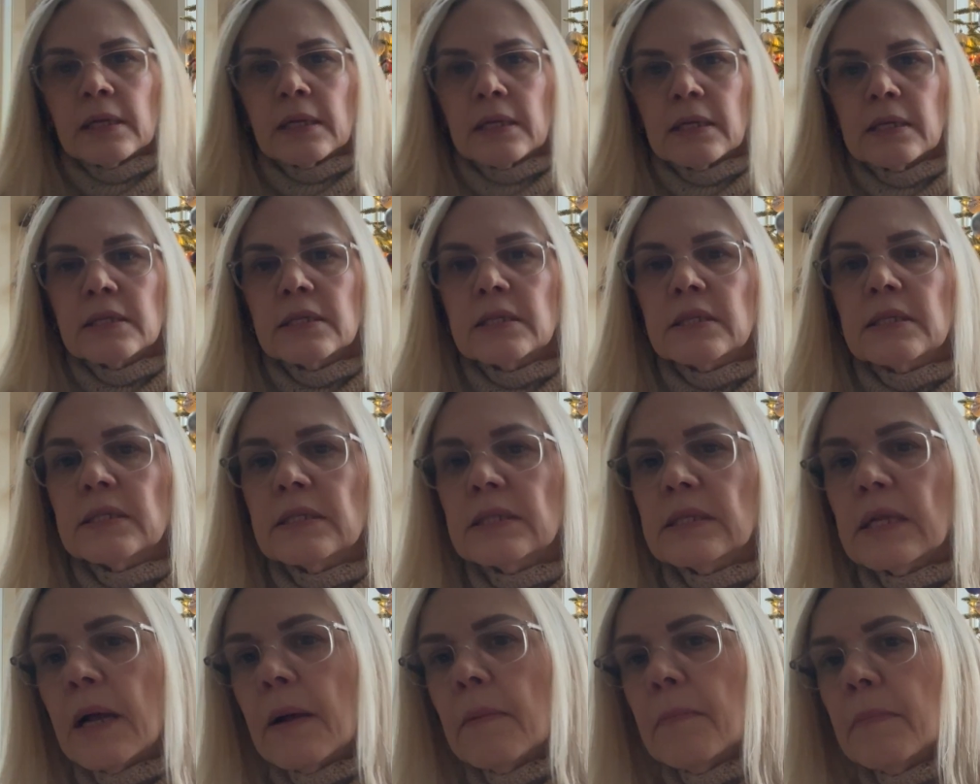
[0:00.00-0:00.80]

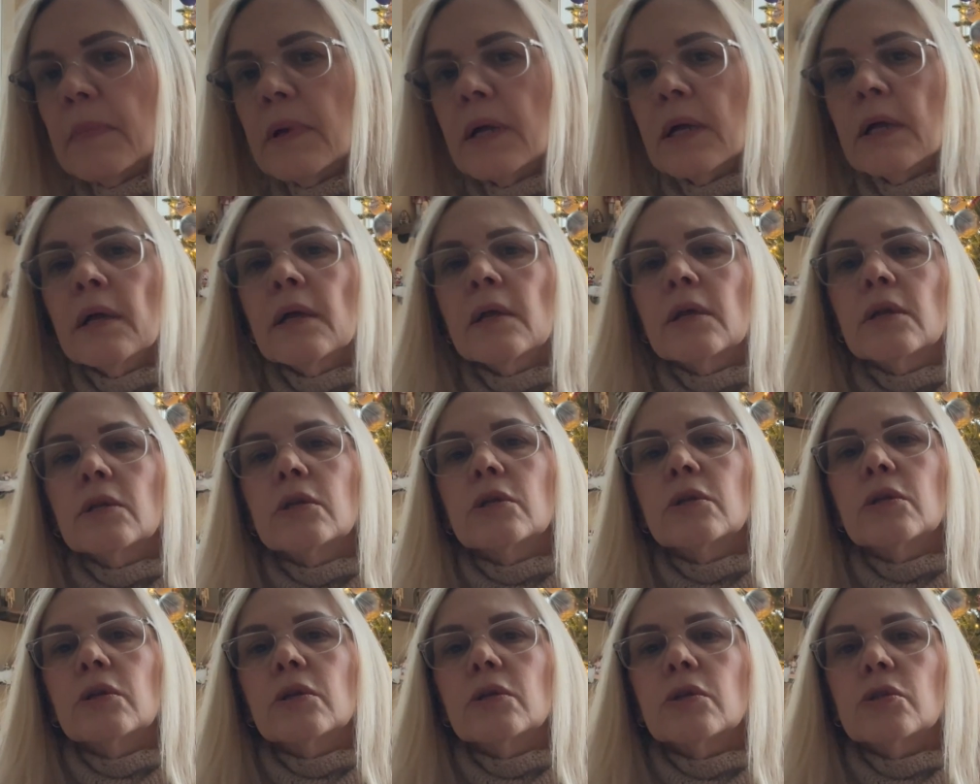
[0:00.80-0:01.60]
some
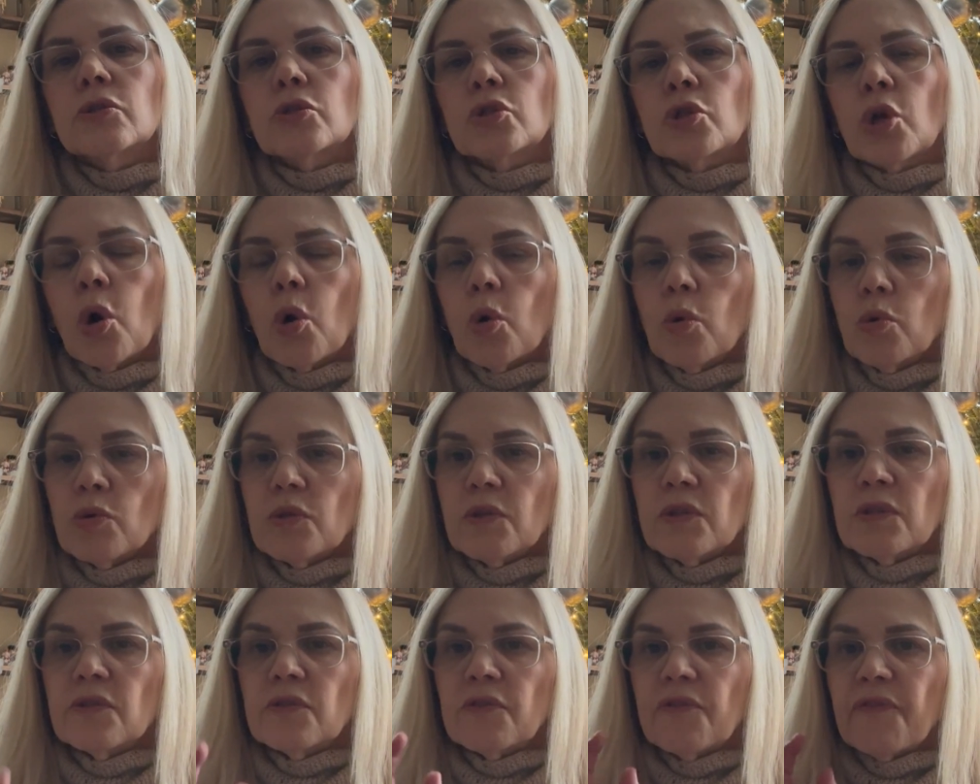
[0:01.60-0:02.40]

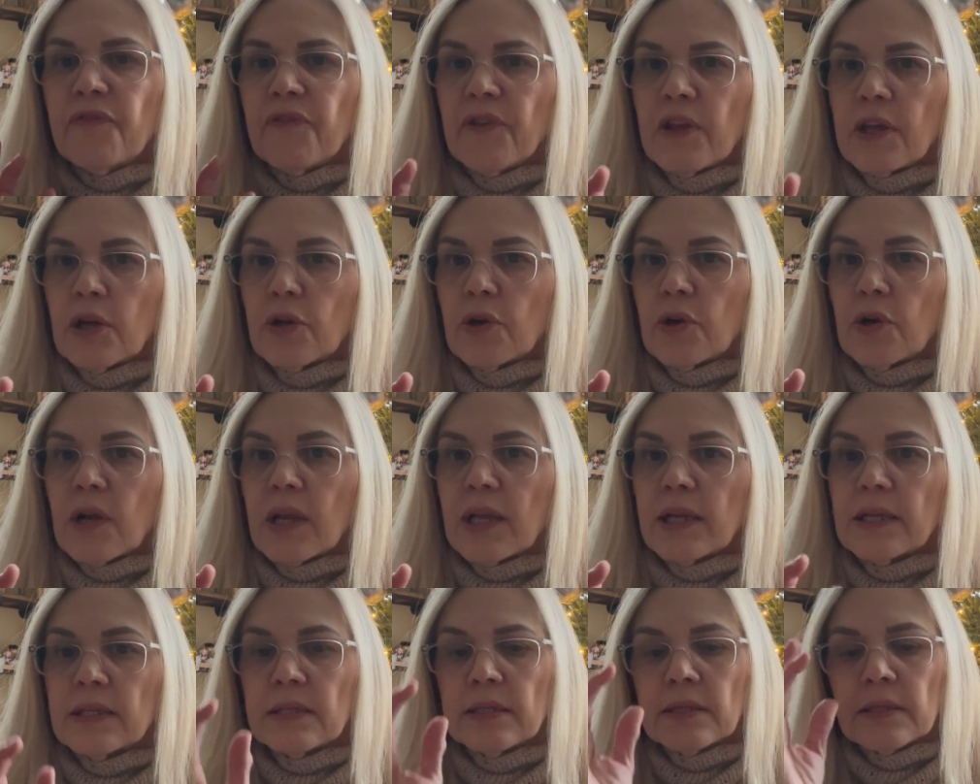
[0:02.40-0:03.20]
toast
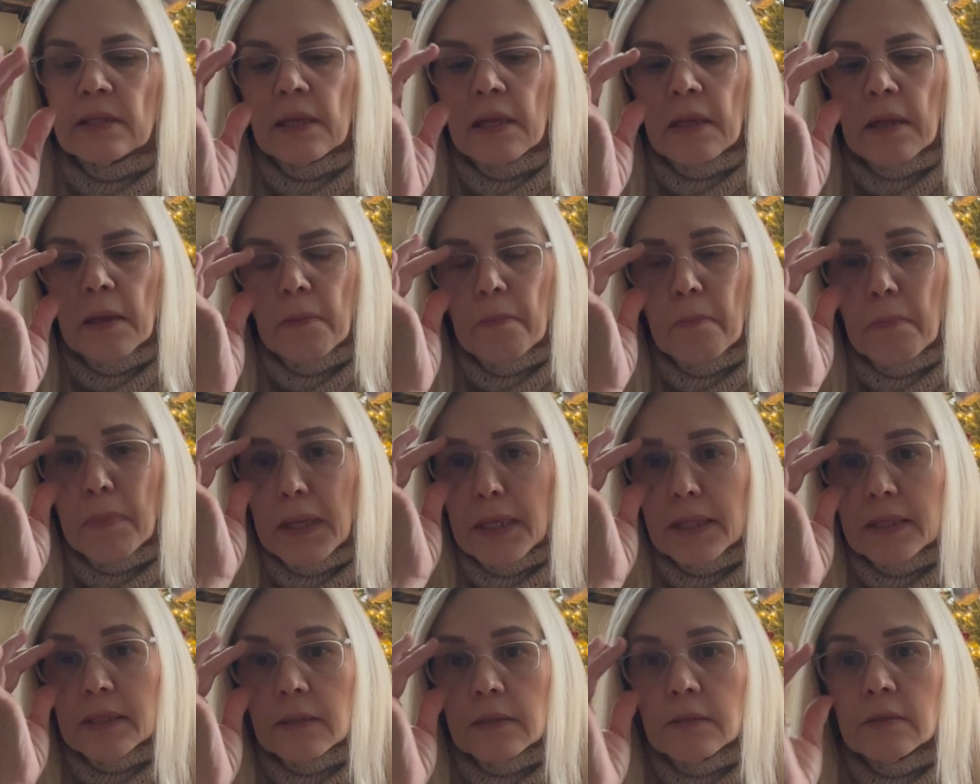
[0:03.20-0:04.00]
fingerless
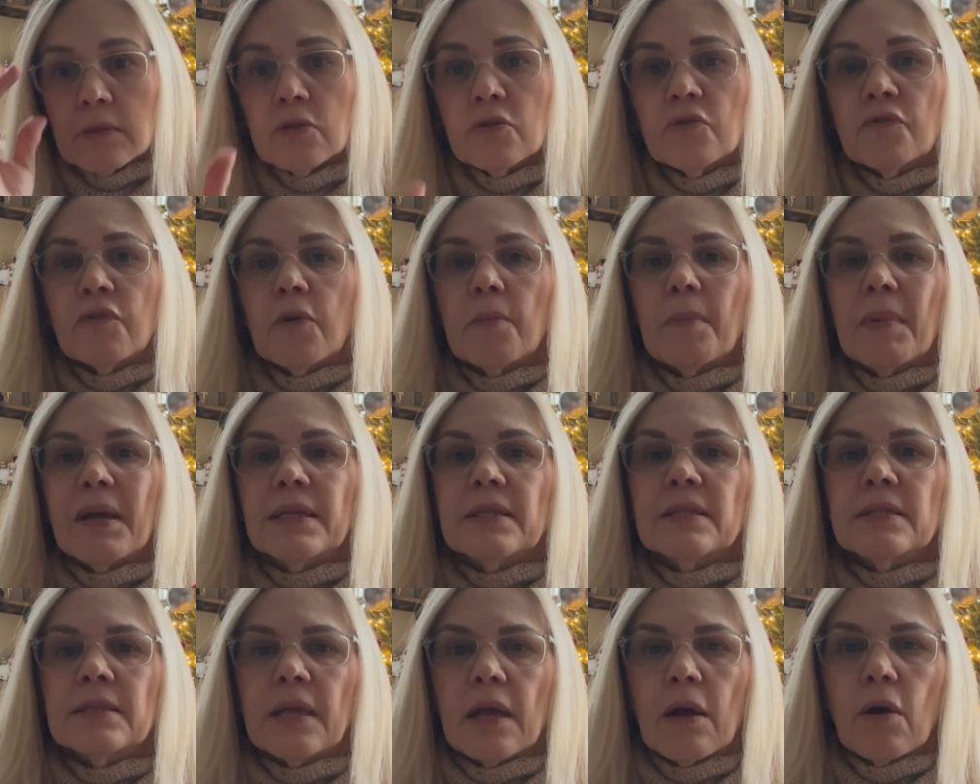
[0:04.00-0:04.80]
mittens for
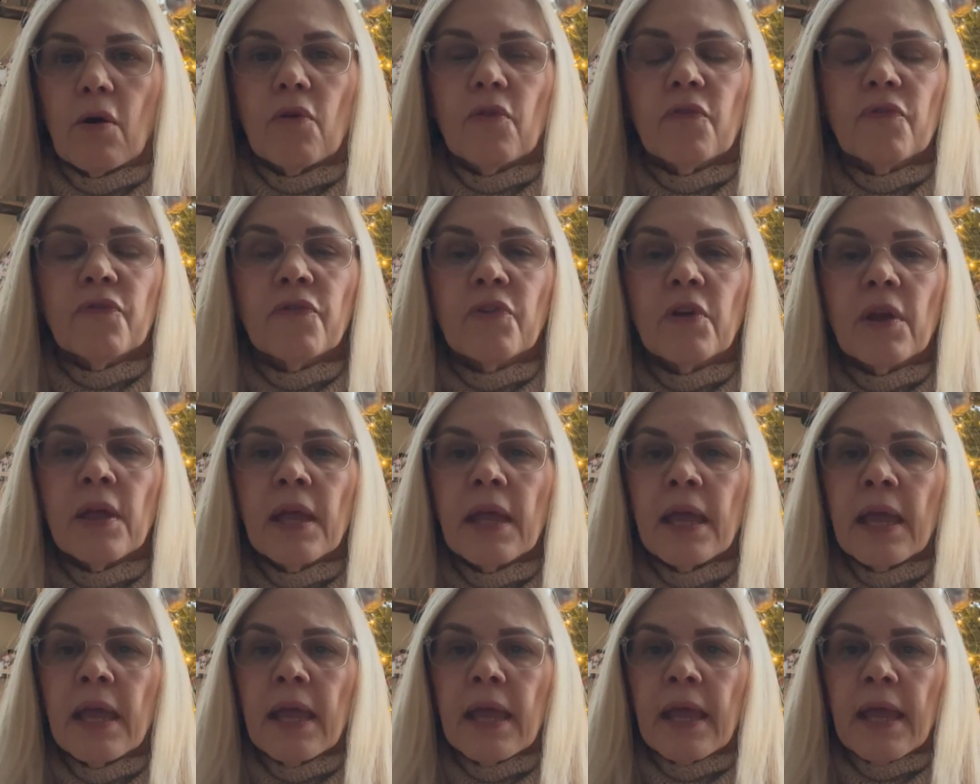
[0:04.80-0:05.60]
myself,
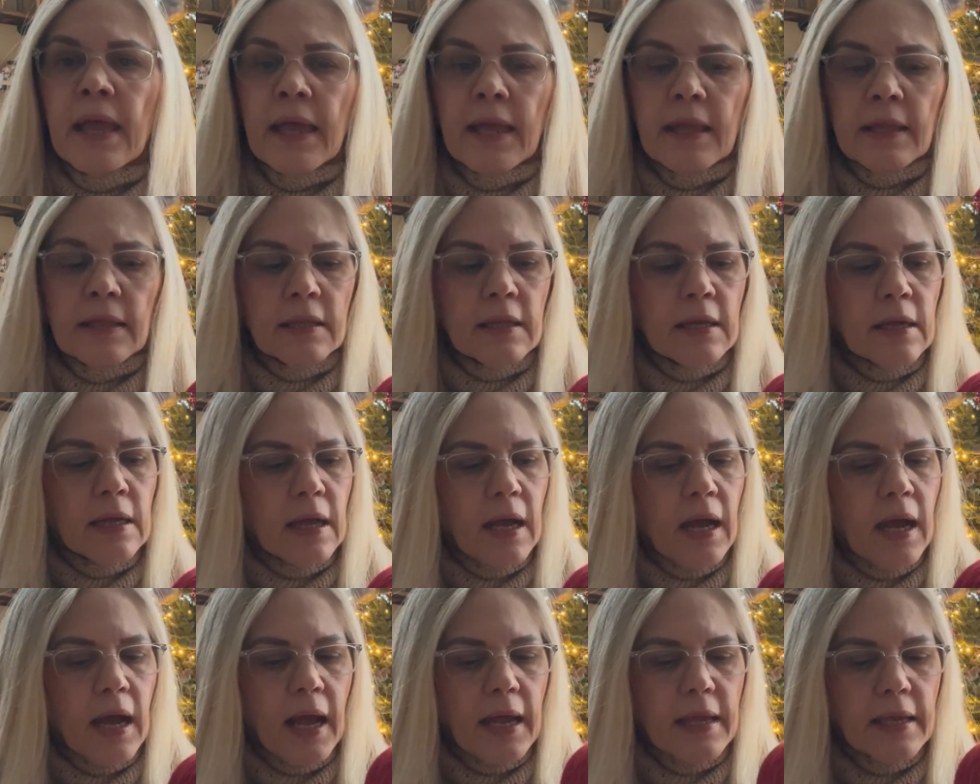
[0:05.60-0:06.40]
and
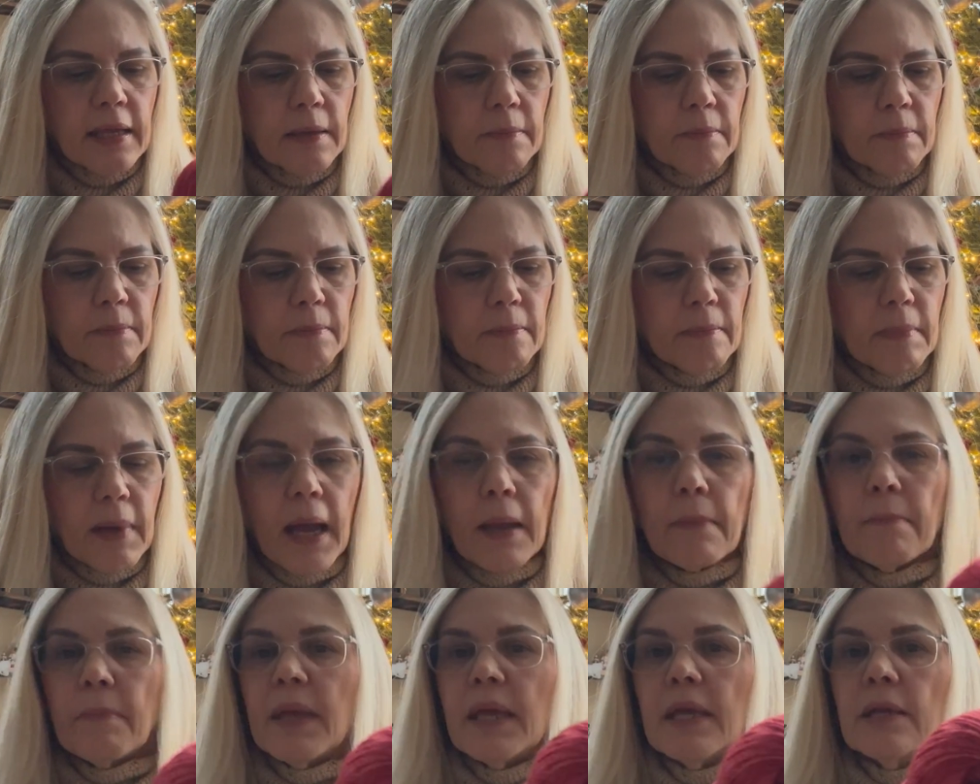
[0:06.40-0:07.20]
I
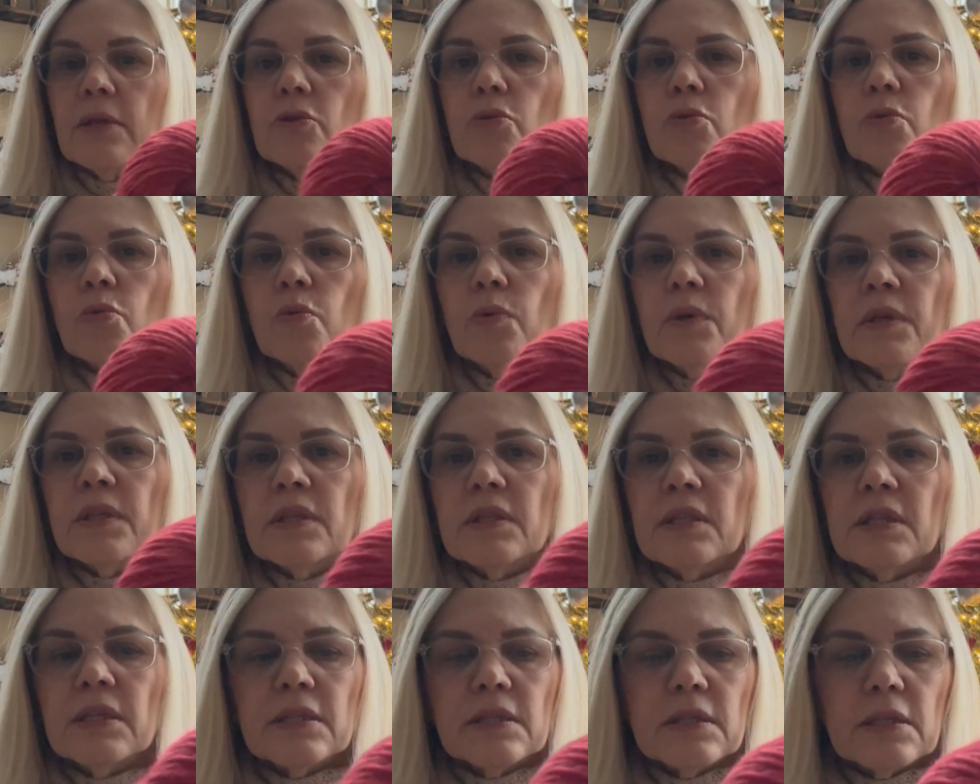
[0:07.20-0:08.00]
made
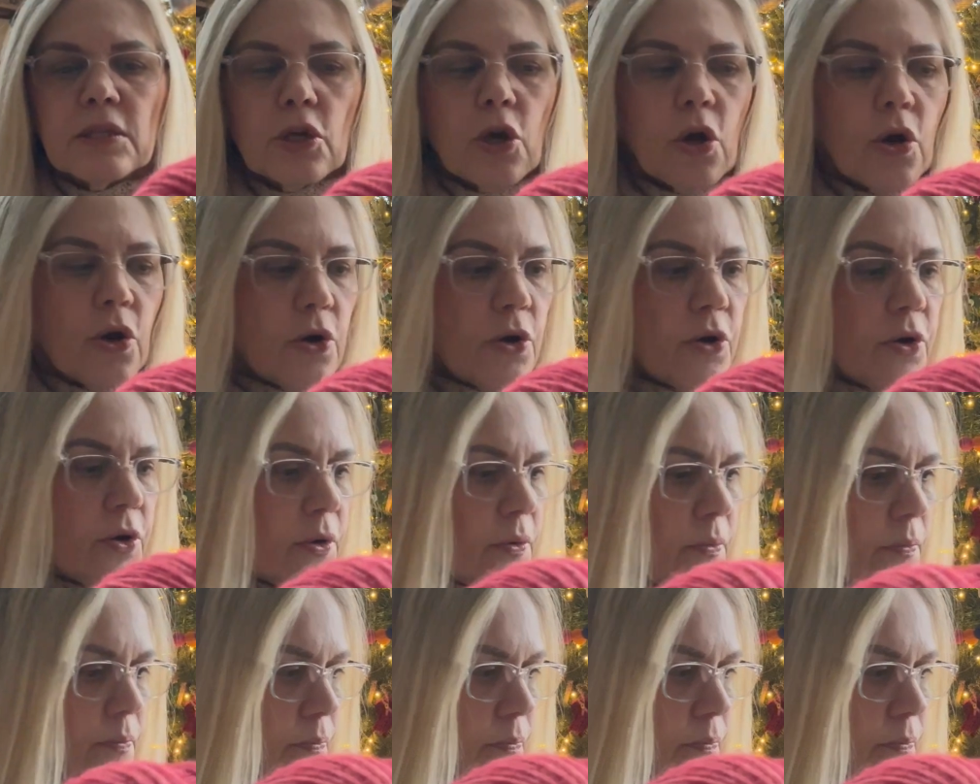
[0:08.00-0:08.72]
with this yarn,